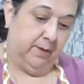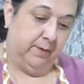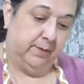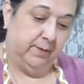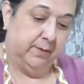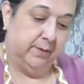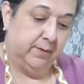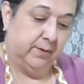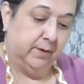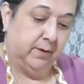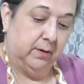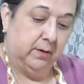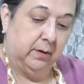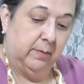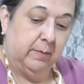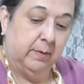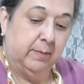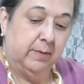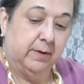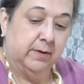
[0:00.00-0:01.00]
So let
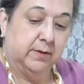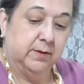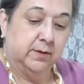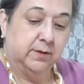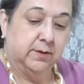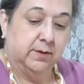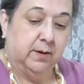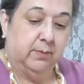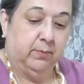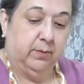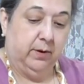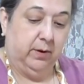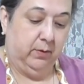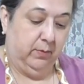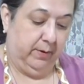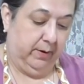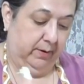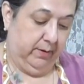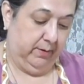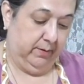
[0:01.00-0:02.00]
me mix this up right
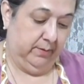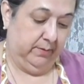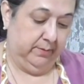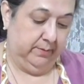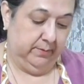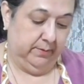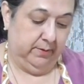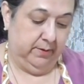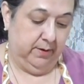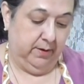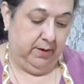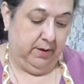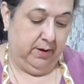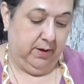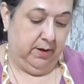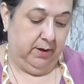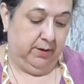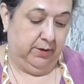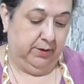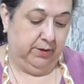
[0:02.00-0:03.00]
quick.
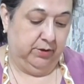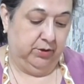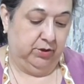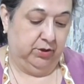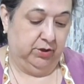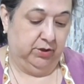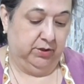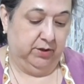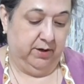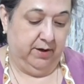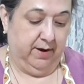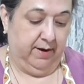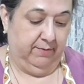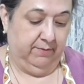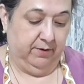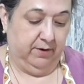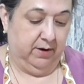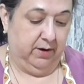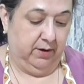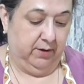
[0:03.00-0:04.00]
This is just a
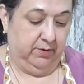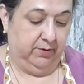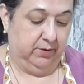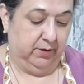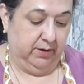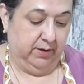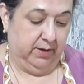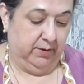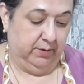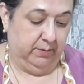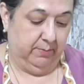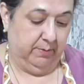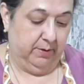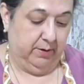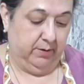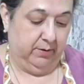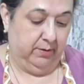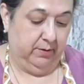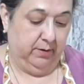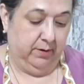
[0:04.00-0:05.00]
knife that I use to cut the
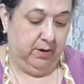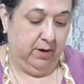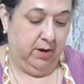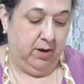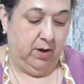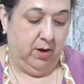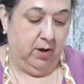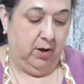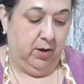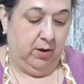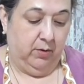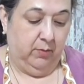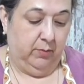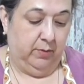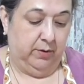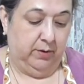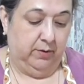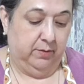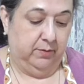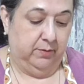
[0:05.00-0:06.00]
butter.
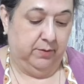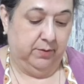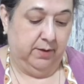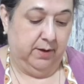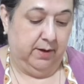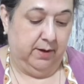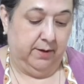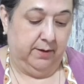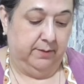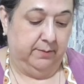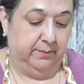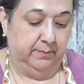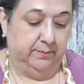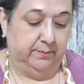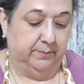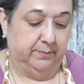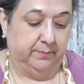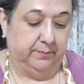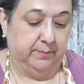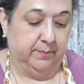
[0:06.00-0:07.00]
We use
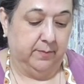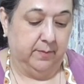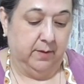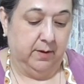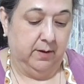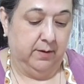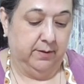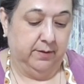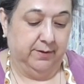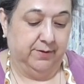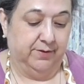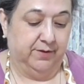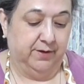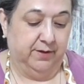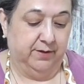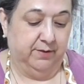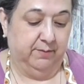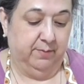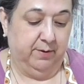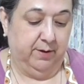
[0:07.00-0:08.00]
the
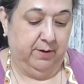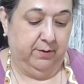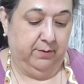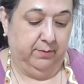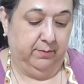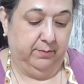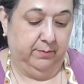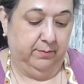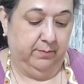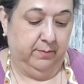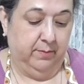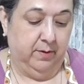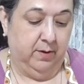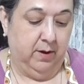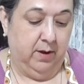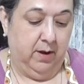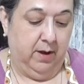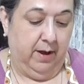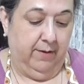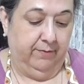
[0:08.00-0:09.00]
sticks of butter.
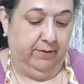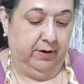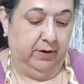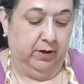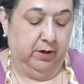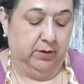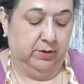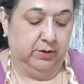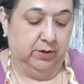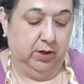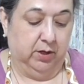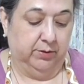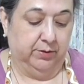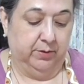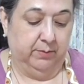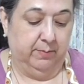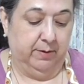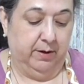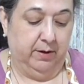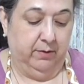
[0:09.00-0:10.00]
I've got
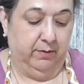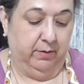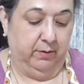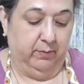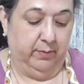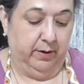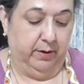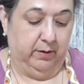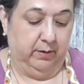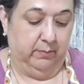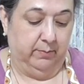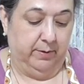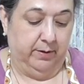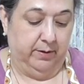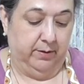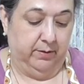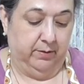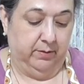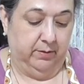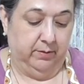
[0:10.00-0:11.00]
unsalted butter and regular
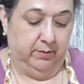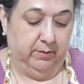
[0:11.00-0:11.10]
butter.